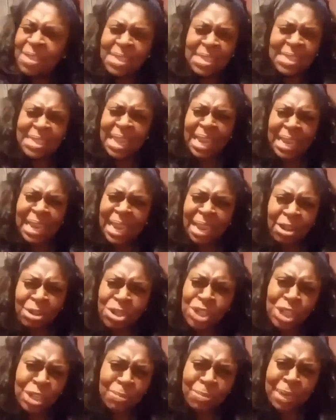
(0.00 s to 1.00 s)
never
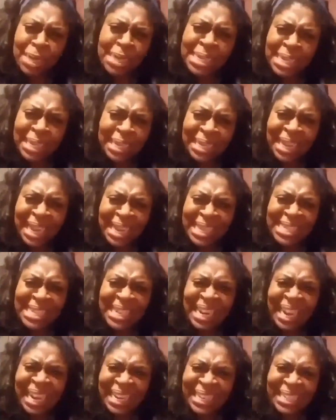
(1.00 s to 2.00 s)
said
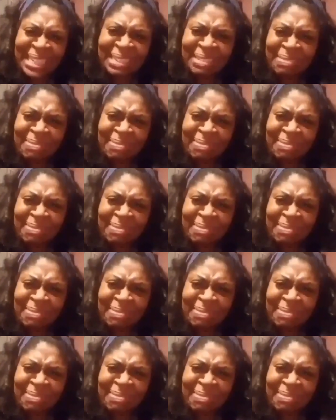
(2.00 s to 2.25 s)
LGBT last